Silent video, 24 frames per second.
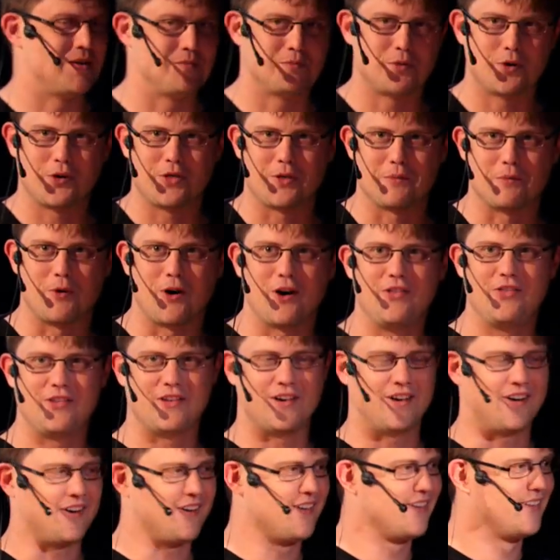and put them
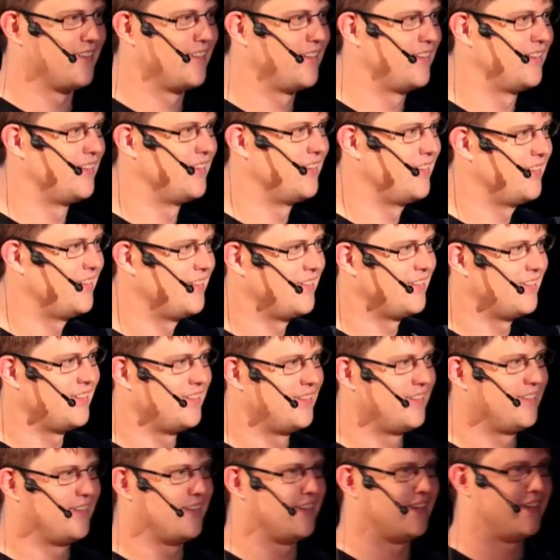on there
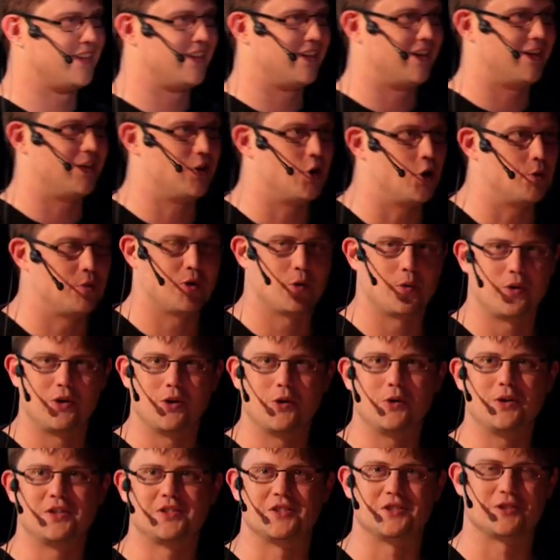and hope no
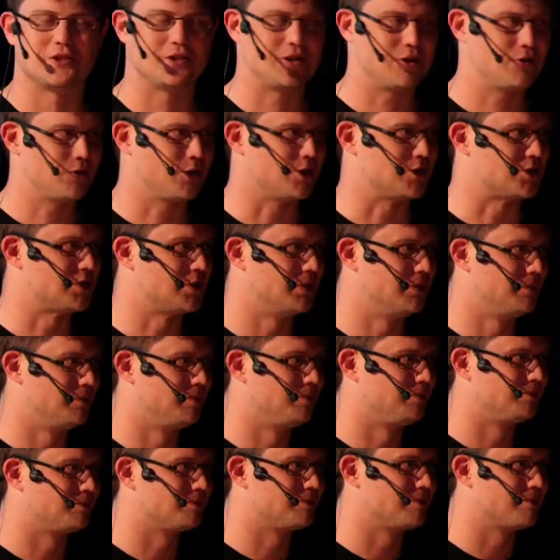one notices the difference
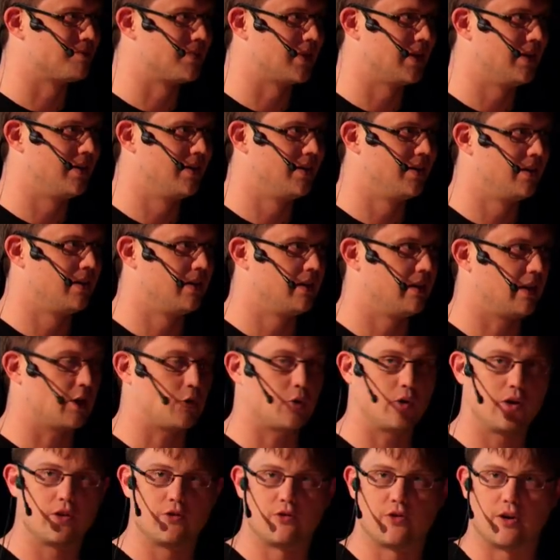
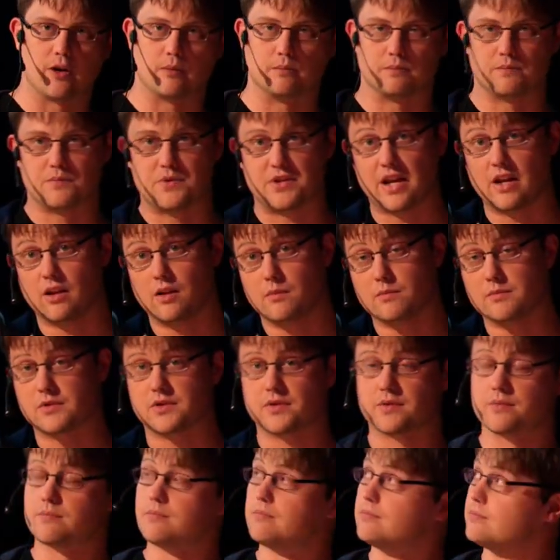like one of um,
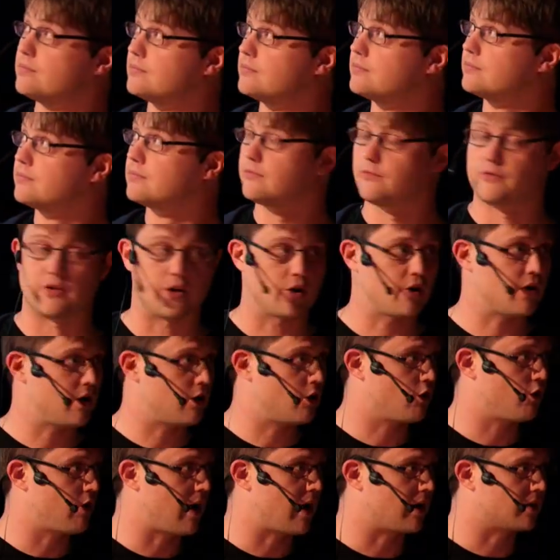Saleem's
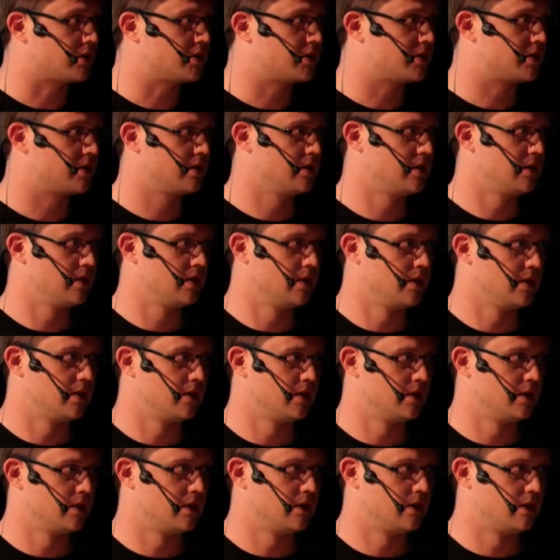very correct
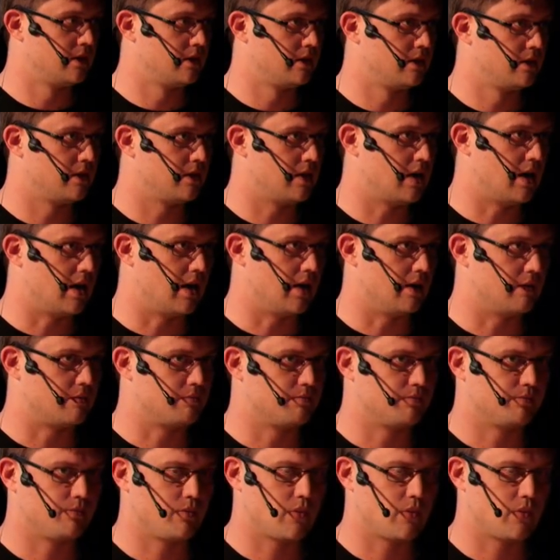uh,